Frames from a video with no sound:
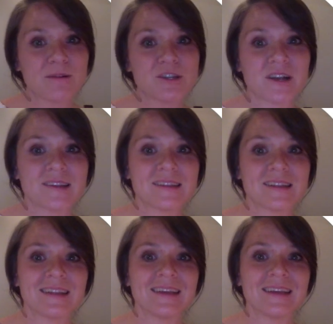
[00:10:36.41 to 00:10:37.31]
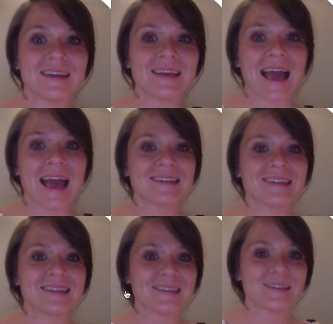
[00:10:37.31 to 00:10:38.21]
you guys to look at
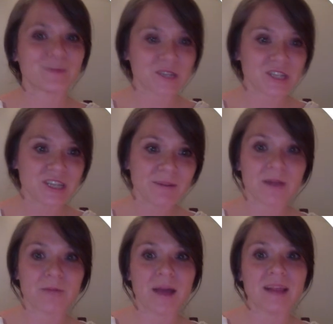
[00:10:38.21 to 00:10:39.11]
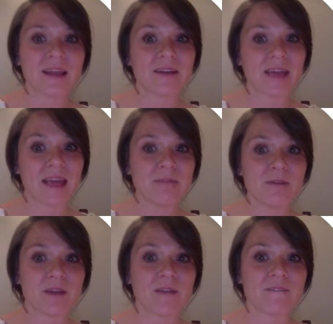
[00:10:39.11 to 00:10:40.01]
this worksheet. We're going to write letter N with
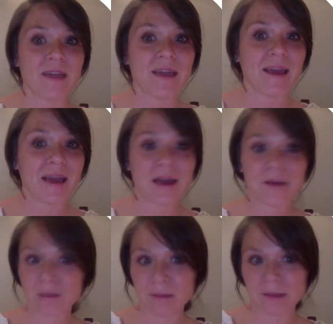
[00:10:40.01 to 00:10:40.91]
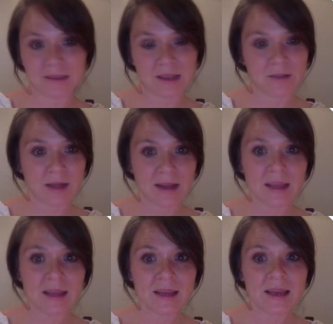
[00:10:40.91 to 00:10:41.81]
our very best handwriting.
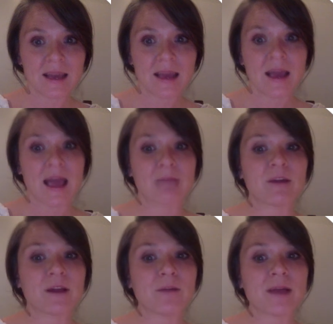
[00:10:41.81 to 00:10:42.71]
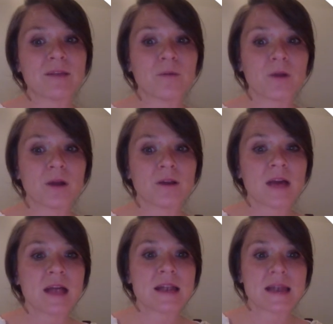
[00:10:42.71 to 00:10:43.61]
And we're going to write the word
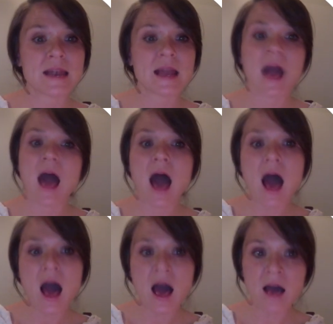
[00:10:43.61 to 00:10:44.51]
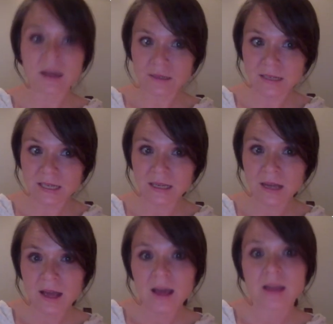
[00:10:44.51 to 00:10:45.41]
N, t,
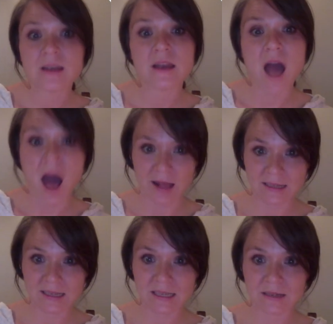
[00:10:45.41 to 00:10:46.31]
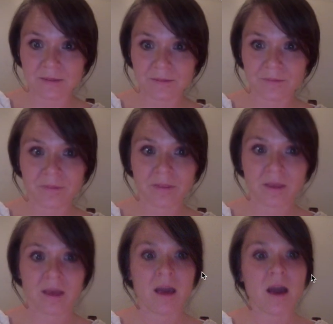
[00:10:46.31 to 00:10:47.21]
not.
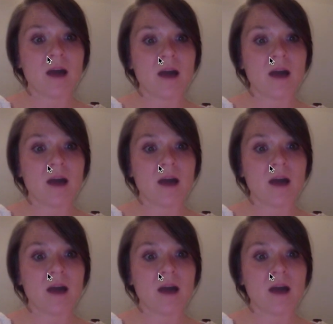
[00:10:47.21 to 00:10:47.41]
On the